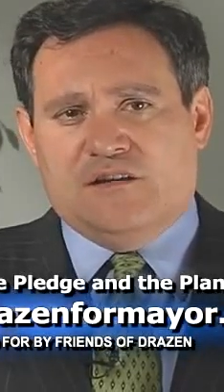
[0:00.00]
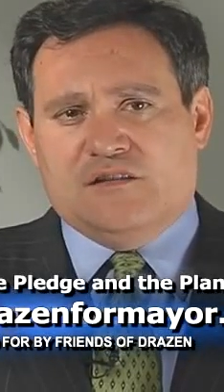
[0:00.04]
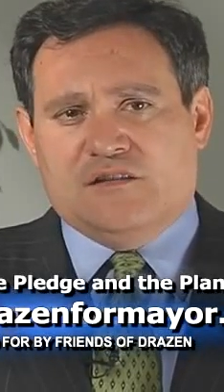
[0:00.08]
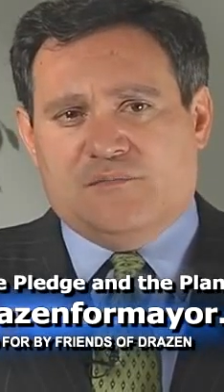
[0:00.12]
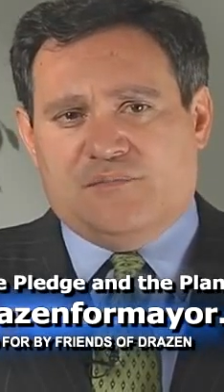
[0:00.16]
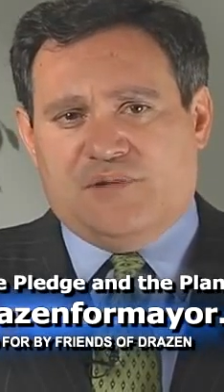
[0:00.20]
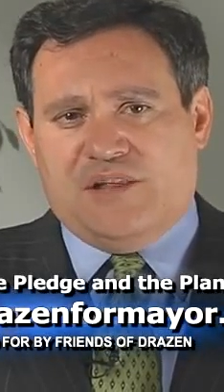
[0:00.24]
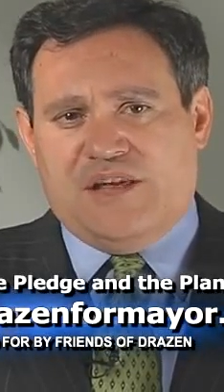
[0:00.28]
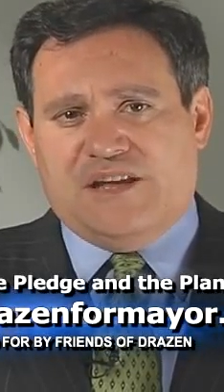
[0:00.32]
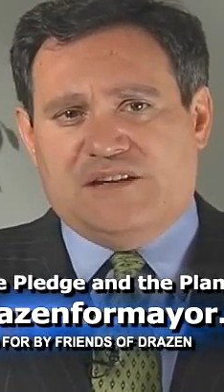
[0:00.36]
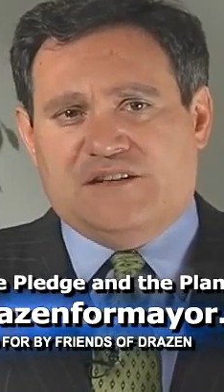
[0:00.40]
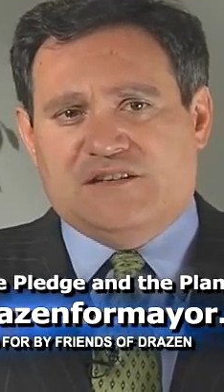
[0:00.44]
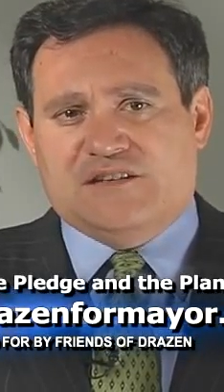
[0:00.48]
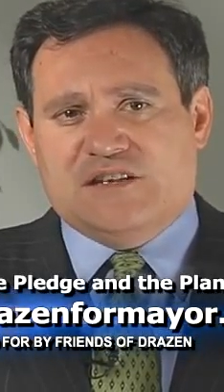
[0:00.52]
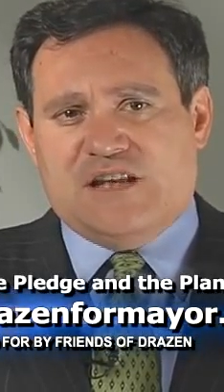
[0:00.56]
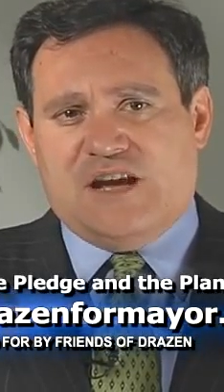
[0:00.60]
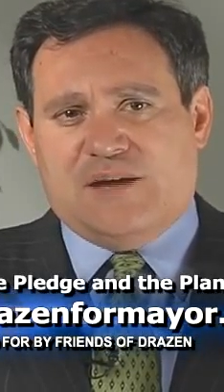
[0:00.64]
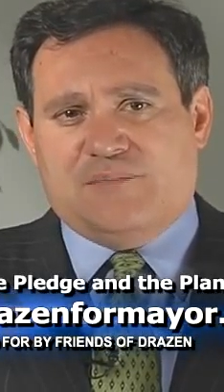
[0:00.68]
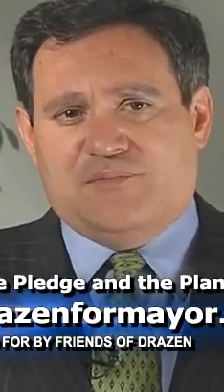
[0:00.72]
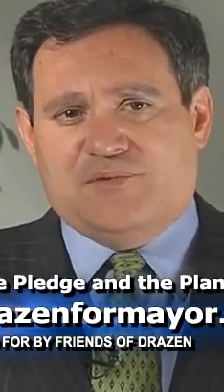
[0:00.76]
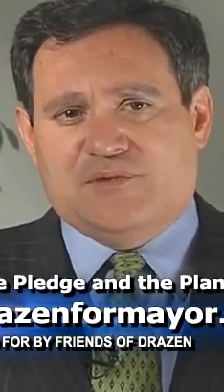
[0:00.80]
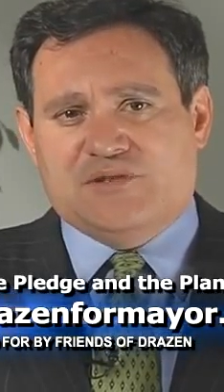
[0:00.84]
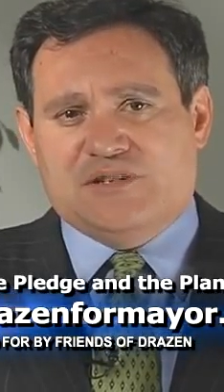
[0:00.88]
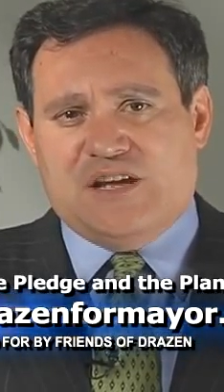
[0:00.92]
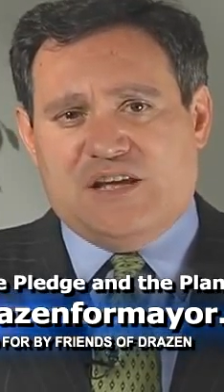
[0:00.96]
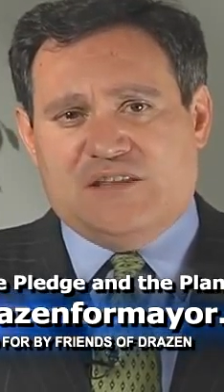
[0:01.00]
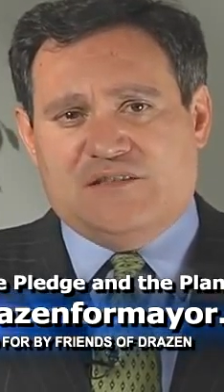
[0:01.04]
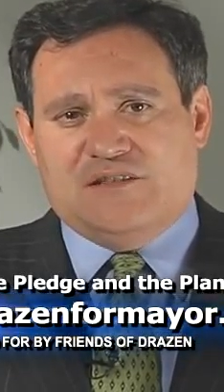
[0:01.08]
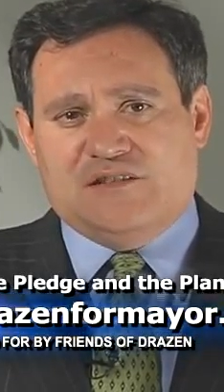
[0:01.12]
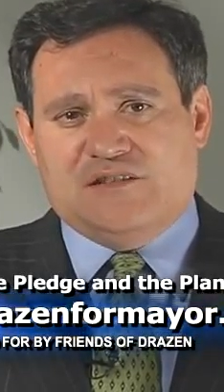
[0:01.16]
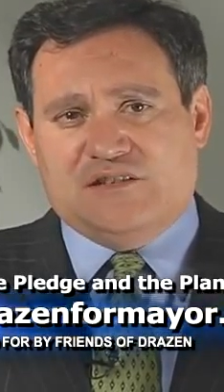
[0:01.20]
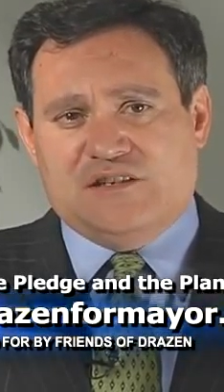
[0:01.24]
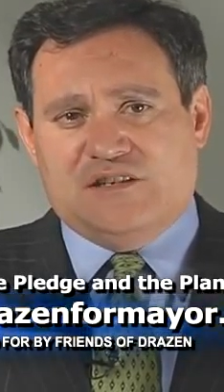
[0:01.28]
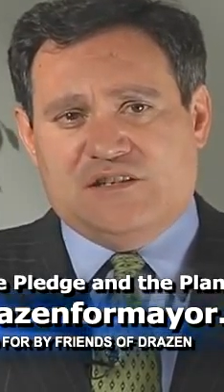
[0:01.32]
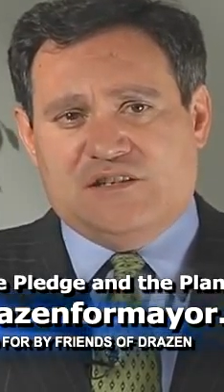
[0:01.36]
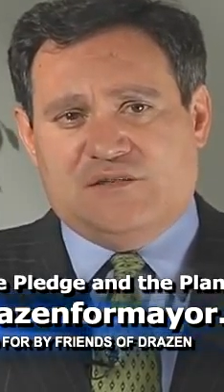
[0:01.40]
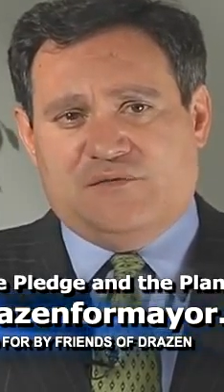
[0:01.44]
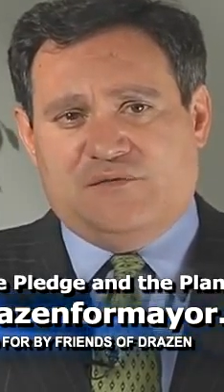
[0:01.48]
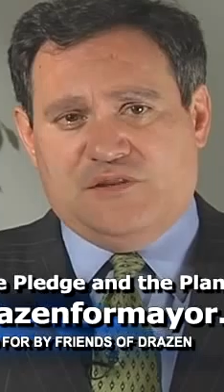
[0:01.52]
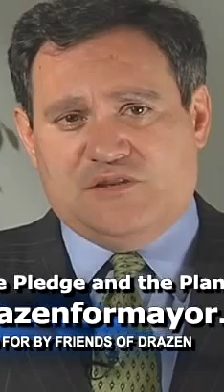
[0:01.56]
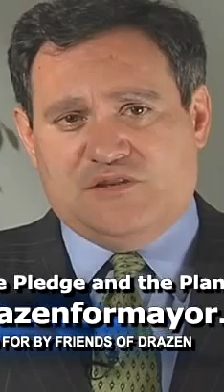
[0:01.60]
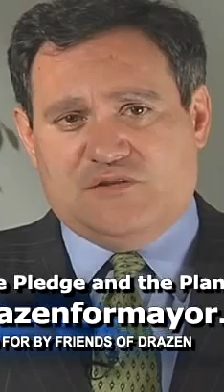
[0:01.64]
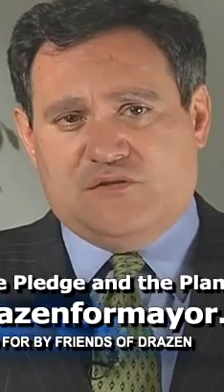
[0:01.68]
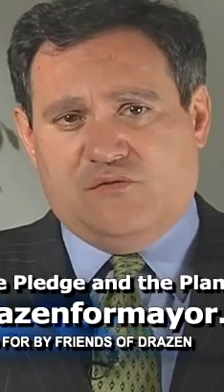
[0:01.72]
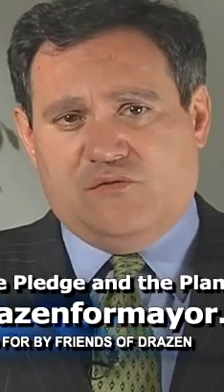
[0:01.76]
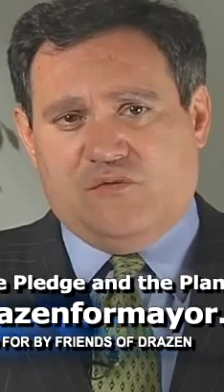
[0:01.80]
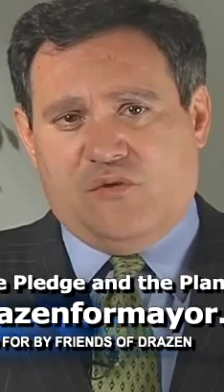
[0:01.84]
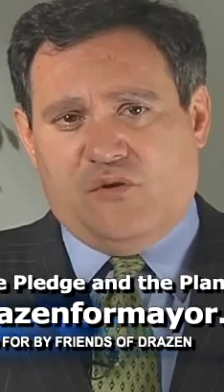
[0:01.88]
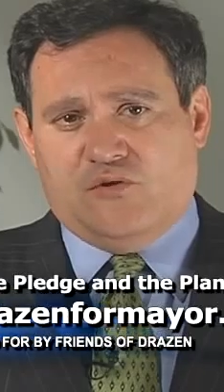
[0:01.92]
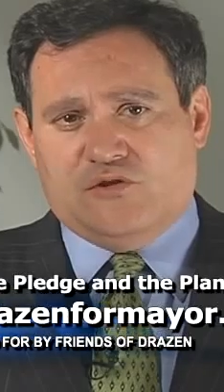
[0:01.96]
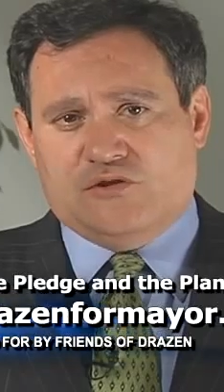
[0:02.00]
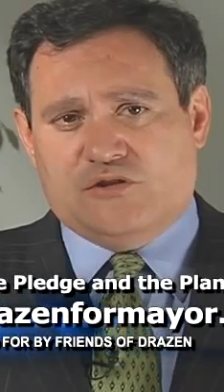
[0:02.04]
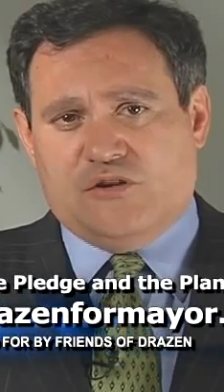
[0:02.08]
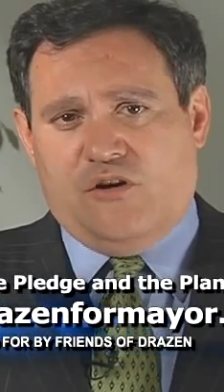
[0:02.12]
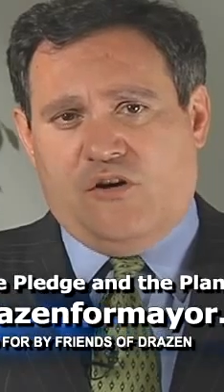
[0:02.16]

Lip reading: the plan does not pretend the city's fiscal woes